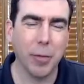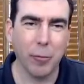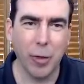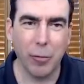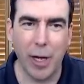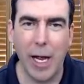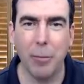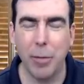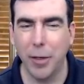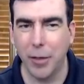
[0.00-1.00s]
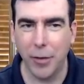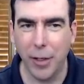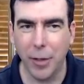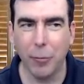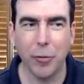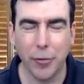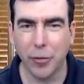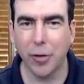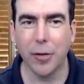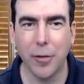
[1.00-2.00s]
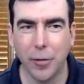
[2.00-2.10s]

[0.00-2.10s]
But what will happen is it will start